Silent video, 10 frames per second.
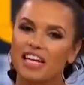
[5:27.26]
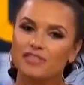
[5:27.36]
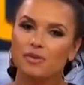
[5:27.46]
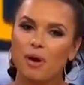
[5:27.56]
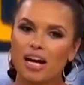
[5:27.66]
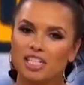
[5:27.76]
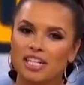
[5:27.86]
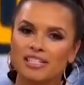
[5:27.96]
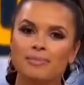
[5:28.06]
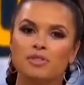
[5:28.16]
Thanks for
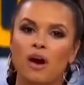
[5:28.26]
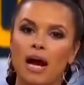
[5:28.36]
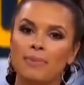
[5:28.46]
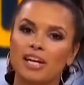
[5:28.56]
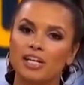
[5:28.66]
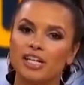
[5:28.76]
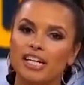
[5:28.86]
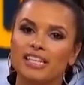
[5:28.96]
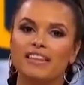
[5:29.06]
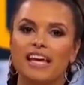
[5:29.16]
watching. Subscribe here to
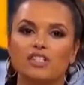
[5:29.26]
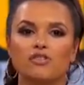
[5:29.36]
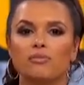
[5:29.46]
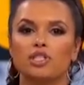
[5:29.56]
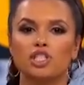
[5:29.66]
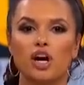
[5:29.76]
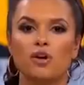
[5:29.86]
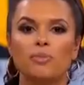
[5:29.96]
get the latest from the show.